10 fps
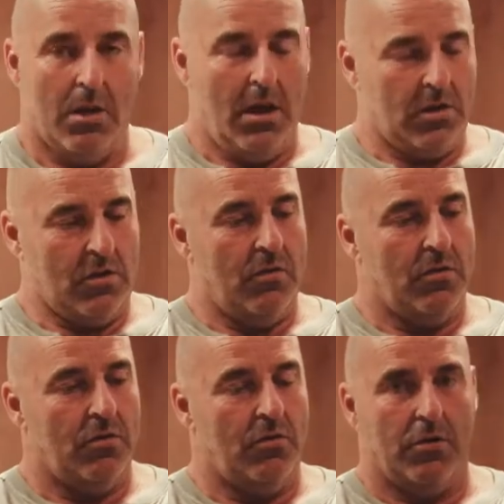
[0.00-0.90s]
As soon
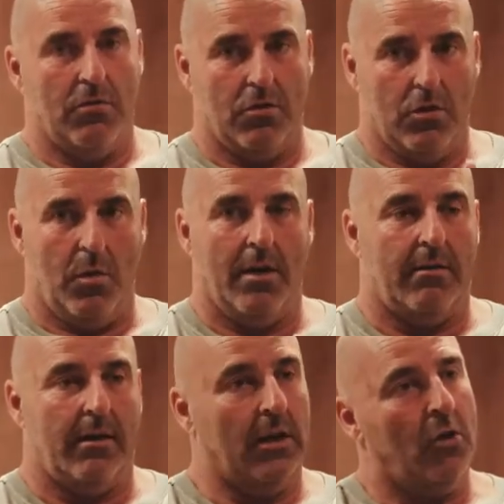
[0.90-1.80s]
as you do the one
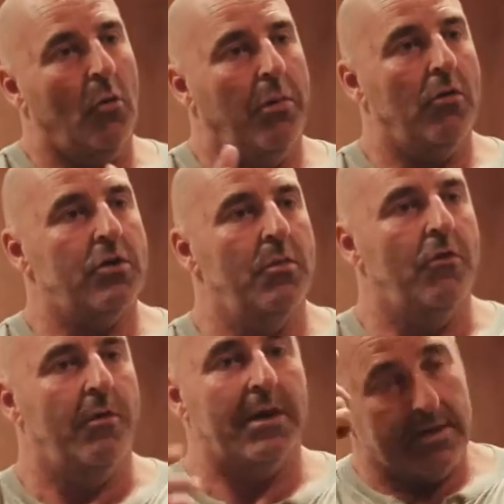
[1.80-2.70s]
thing, the goalposts
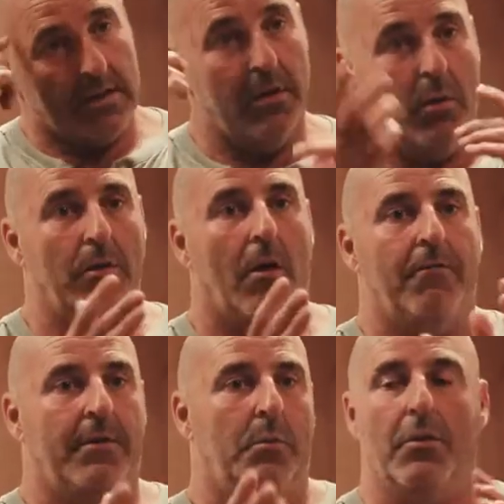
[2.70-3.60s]
move, because there's something going on
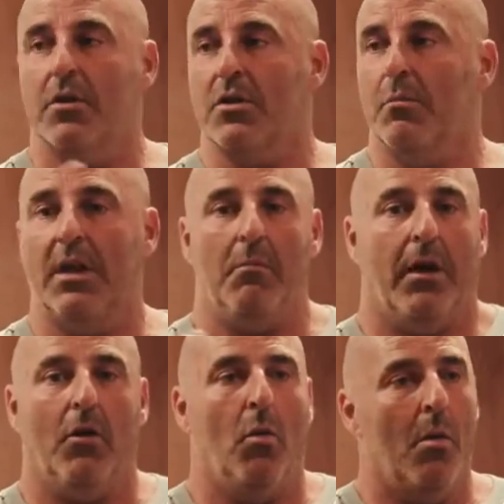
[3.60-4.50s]
for the person, be it
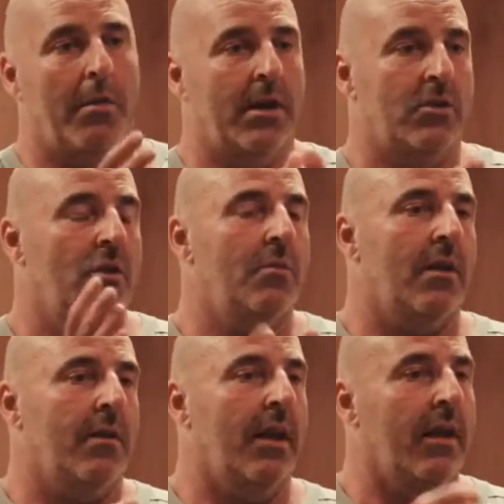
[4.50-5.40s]
man or a woman, in terms
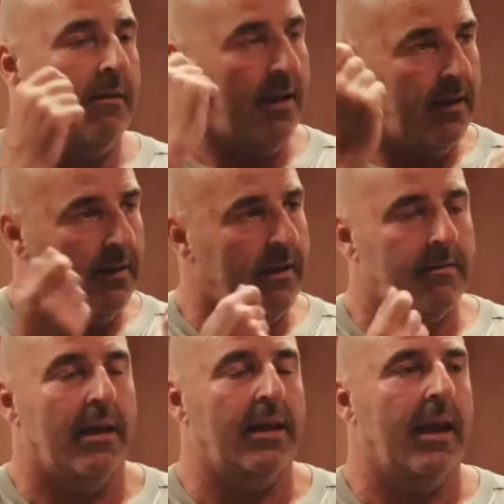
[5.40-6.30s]
of their
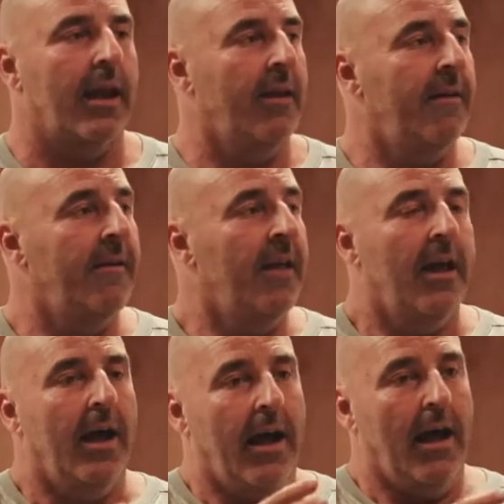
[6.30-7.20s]
thinking,
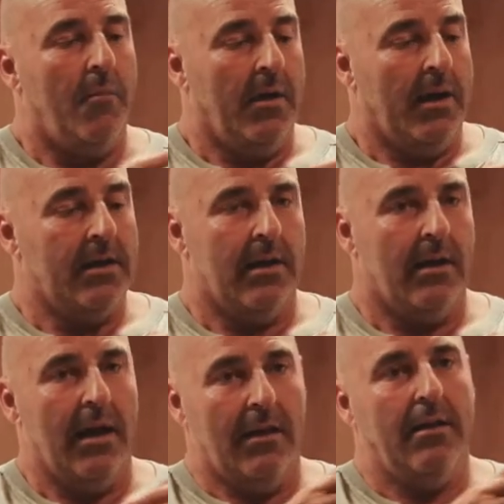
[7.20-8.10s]
is
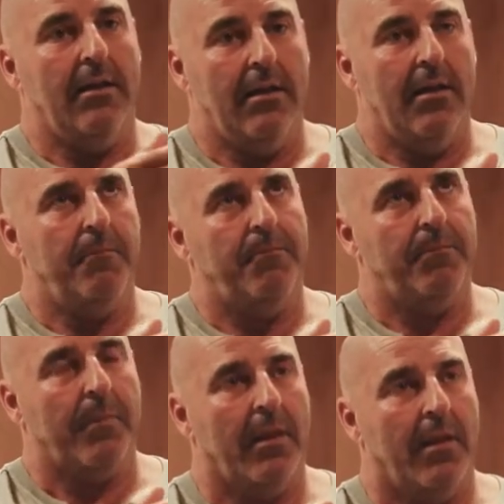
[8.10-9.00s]
that
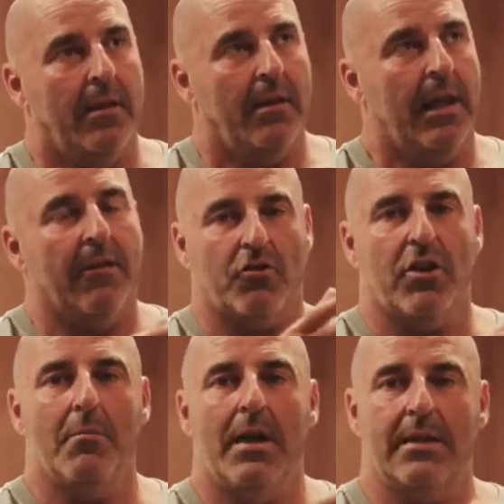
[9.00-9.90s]
they have to
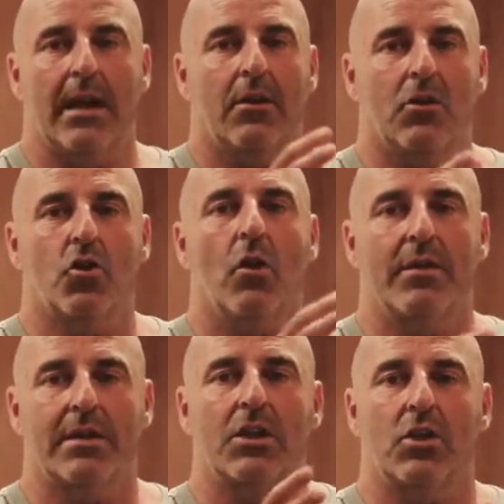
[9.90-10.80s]
try and maintain control of
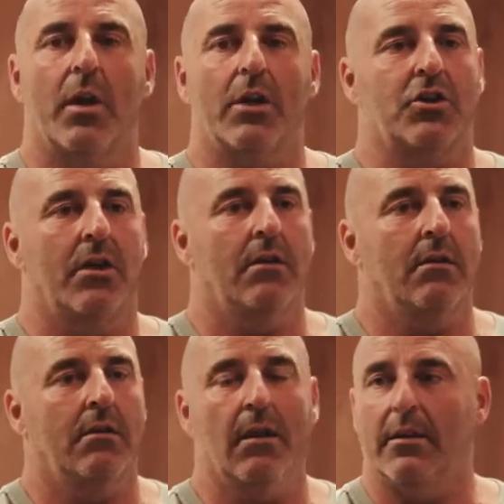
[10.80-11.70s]
a situation
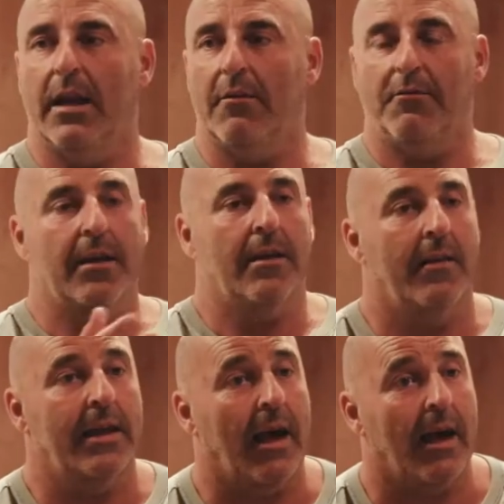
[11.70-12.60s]
that they feel that
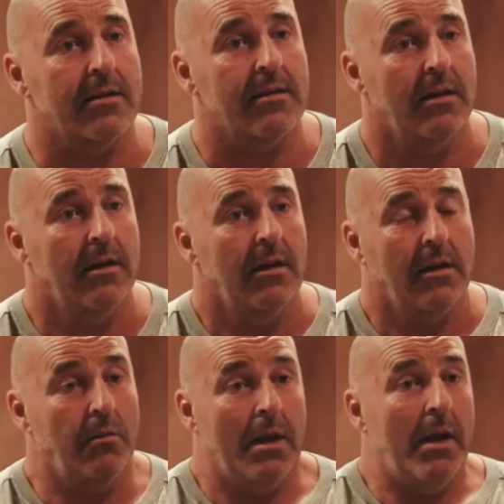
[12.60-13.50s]
they can't.
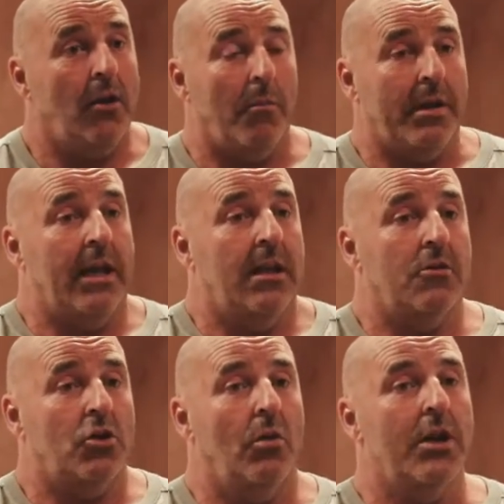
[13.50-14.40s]
Now, there may not be any
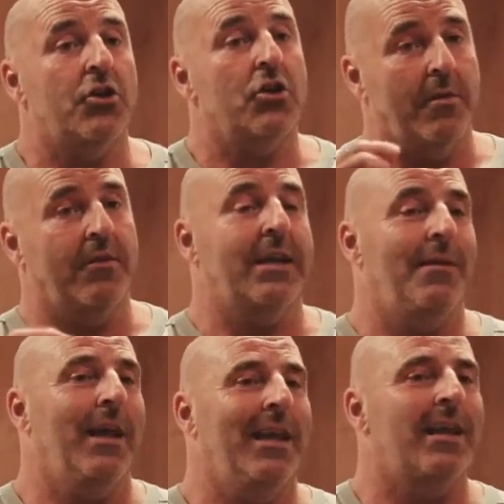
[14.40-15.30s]
control issues, but for
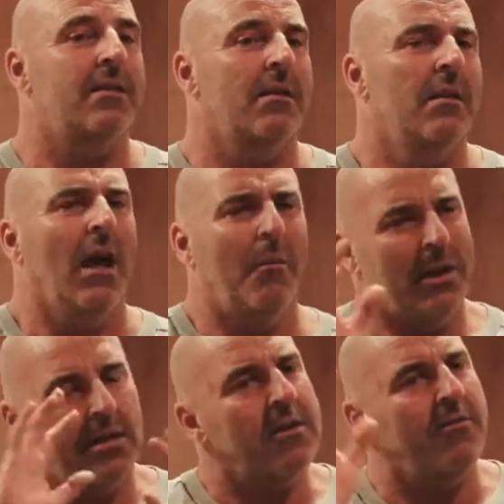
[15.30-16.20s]
them there is. I mean,
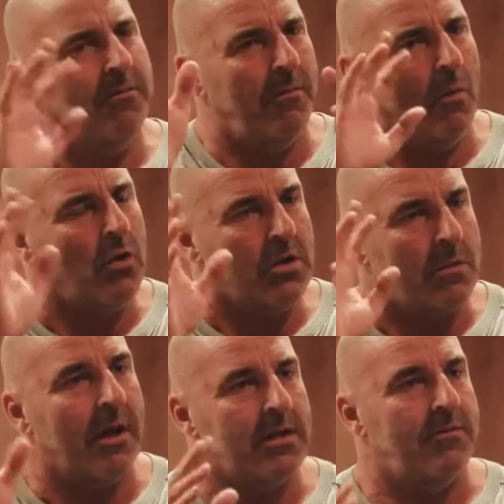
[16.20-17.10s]
that's stuff we won't go into
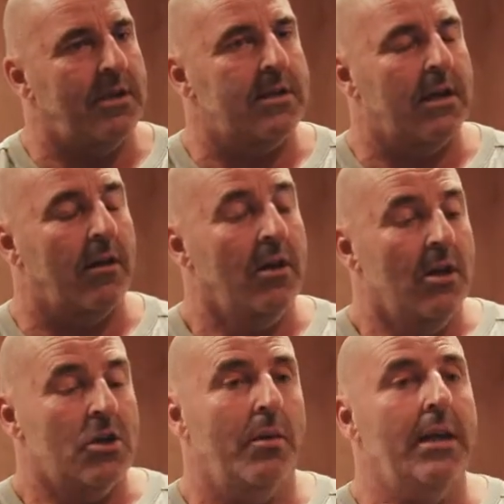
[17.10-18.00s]
massive detail.
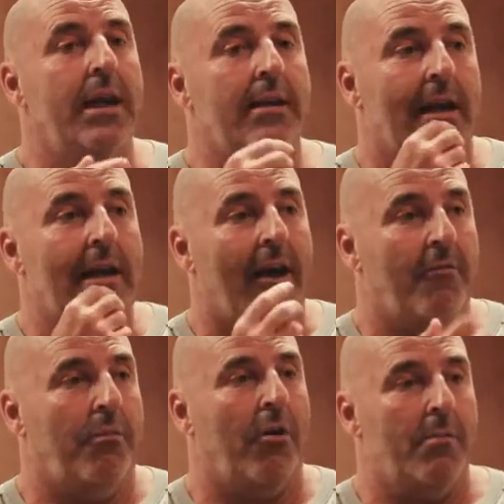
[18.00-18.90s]
So in the end I
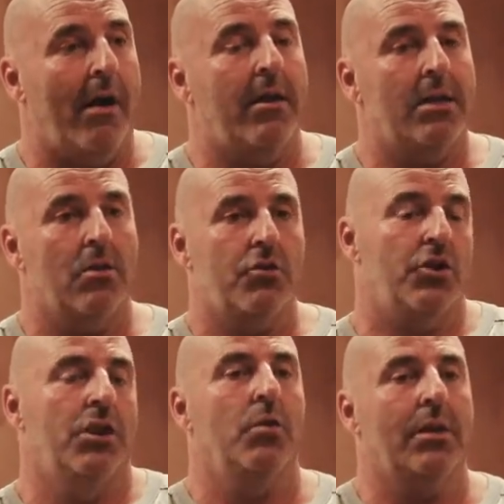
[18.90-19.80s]
left primarily so
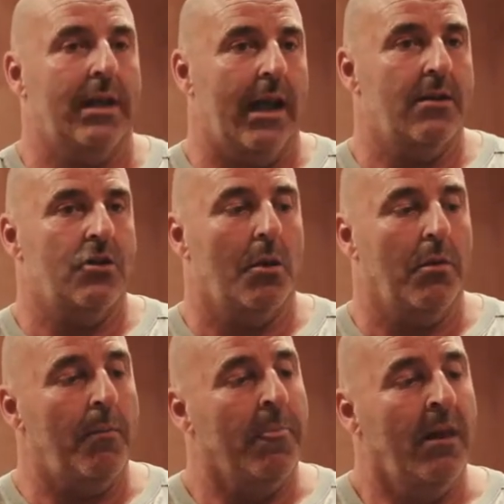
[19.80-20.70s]
she wouldn't get into
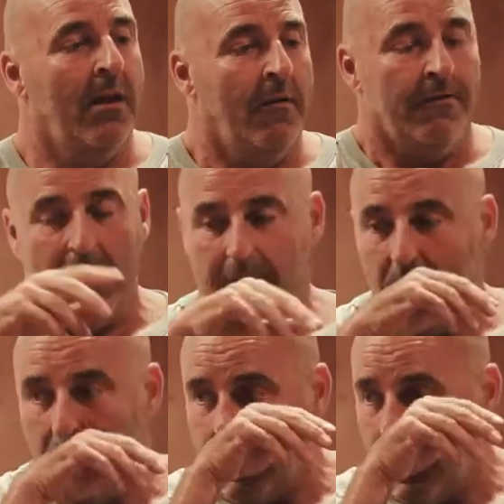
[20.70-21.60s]
trouble. Fast
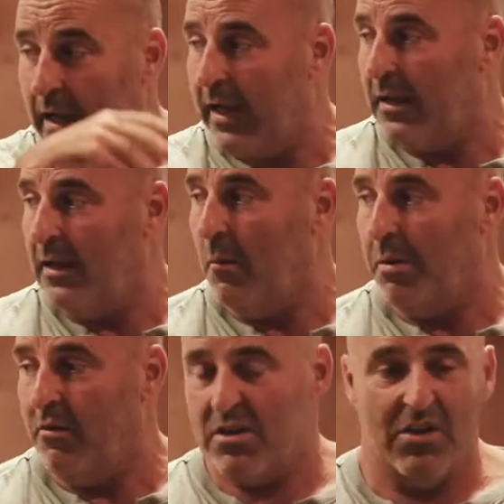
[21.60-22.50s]
forward to today, I had a little
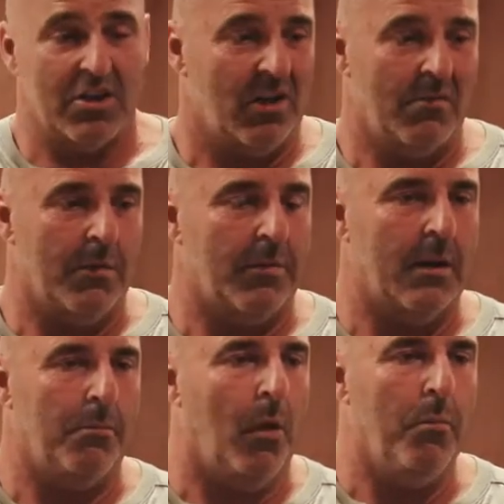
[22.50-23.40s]
bit of research, I haven't
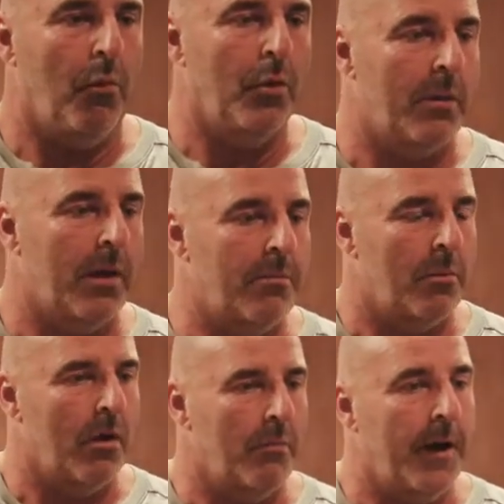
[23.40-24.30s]
even on board with the
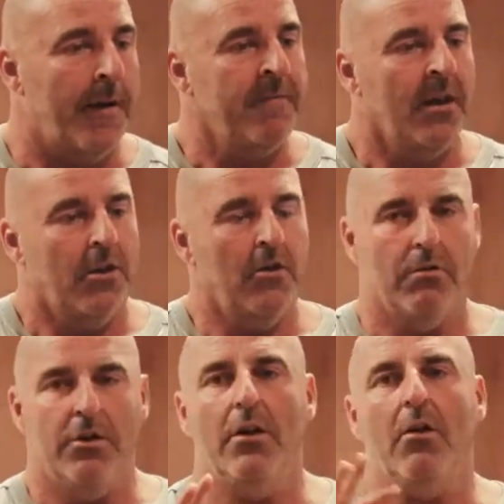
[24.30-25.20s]
paperwork, but
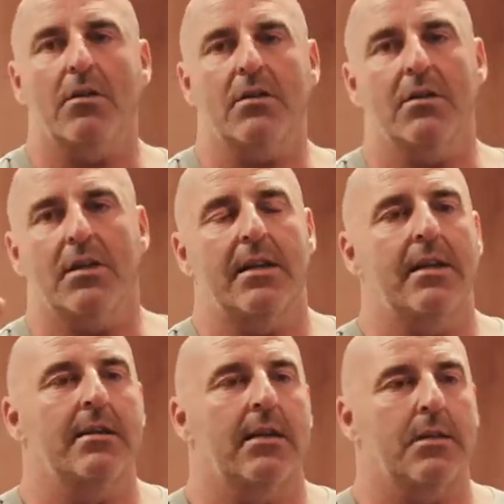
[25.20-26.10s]
you'll hear lots of
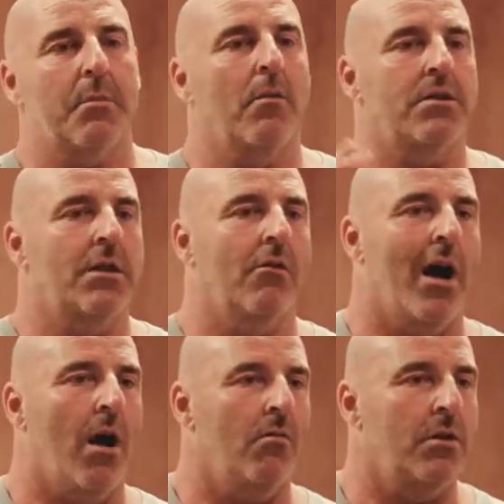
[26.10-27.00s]
statistics bouncing
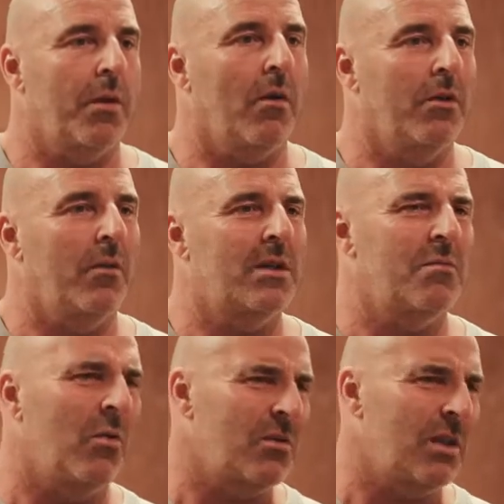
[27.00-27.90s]
around about, you know, it's
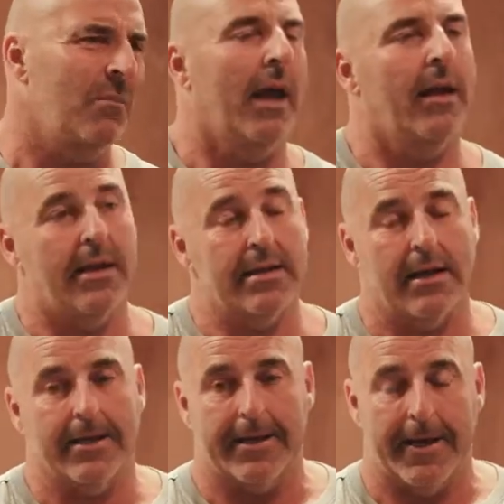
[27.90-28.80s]
mostly men and
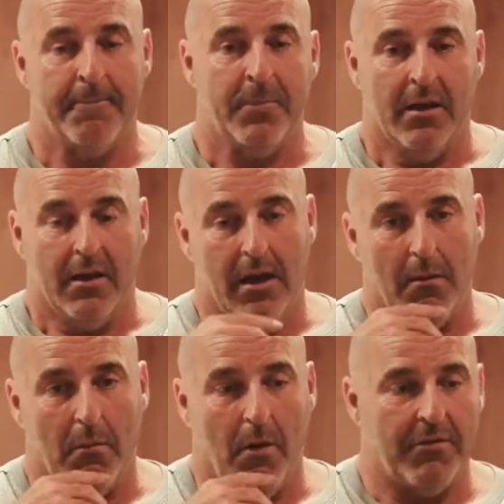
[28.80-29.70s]
something like
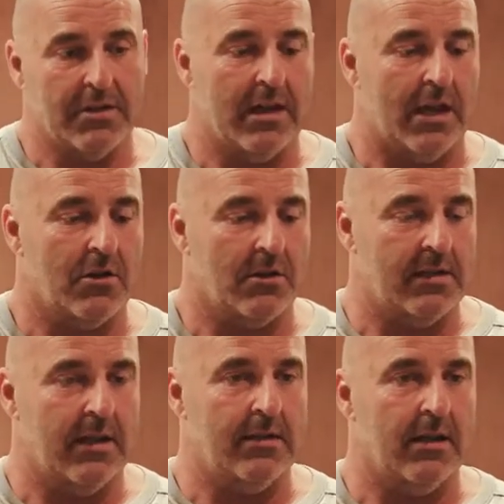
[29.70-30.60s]
that. Office of National
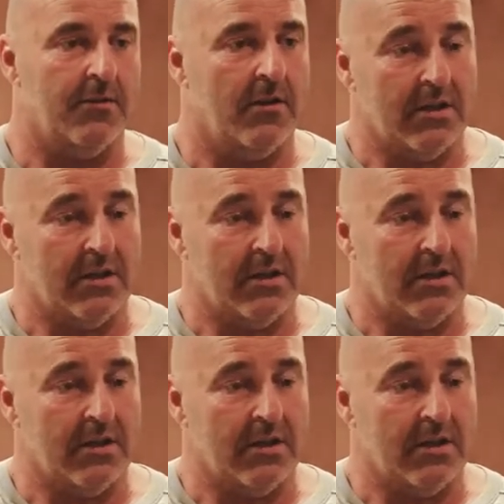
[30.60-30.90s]
Statistics from